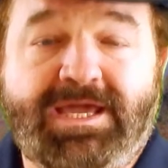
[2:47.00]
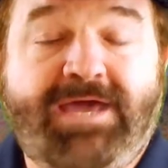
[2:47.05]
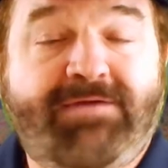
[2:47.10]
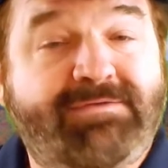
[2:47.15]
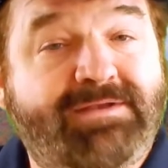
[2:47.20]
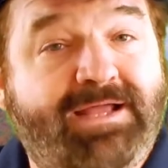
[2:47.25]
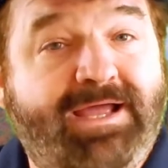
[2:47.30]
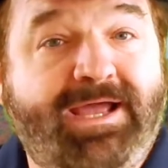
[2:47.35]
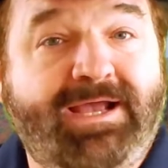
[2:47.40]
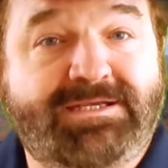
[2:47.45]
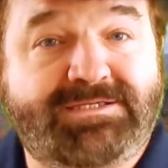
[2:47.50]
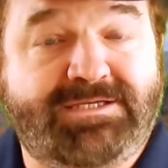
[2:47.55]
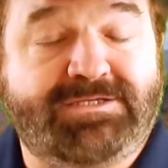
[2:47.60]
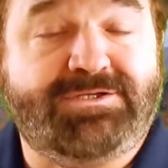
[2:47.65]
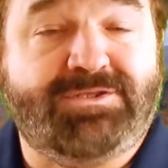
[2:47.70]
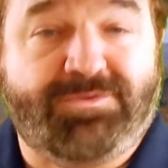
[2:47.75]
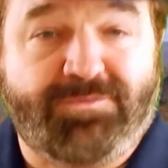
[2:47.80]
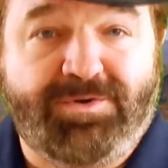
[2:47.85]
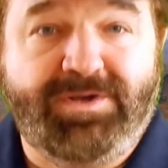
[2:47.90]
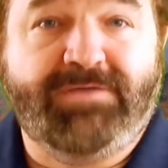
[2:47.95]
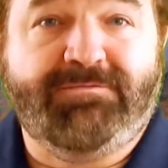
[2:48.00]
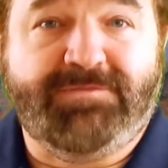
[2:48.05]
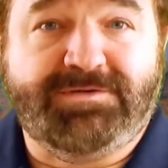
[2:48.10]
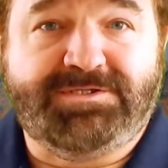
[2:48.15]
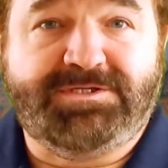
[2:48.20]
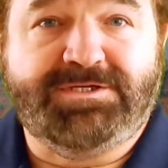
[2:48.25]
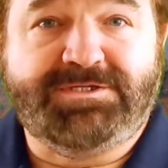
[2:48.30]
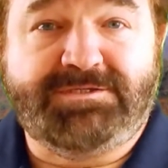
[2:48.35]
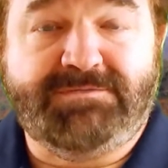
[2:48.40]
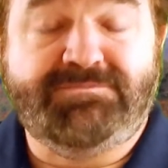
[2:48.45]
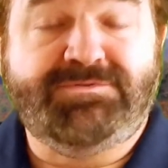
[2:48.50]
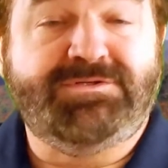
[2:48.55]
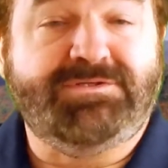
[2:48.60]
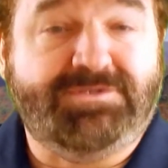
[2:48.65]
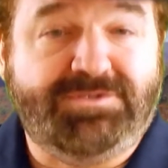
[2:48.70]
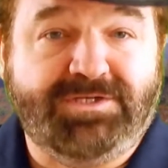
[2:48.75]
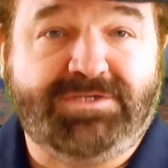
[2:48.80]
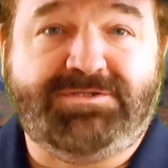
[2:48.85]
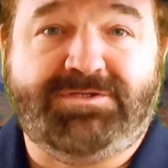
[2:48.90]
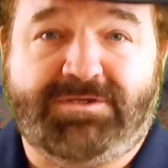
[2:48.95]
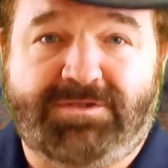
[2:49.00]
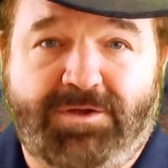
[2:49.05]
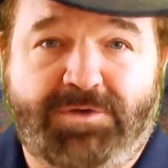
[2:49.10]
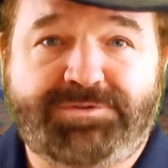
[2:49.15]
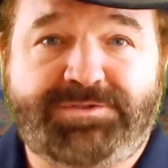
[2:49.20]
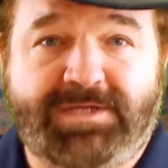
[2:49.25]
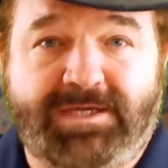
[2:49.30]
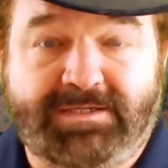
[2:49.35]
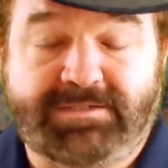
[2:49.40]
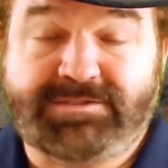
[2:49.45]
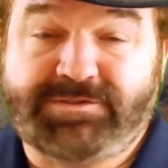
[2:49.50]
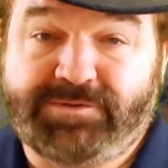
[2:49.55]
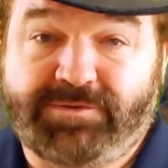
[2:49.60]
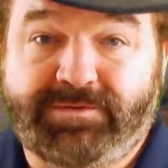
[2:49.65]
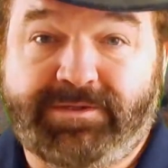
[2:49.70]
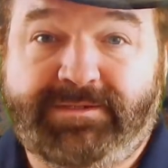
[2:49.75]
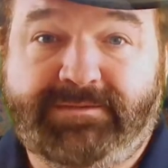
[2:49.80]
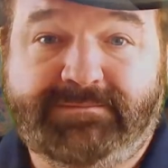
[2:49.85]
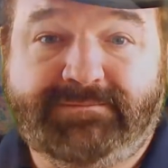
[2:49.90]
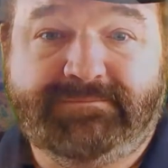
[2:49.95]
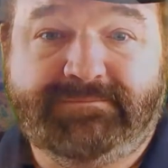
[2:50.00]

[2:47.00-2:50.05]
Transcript: having access 3 different systems just to close out a story?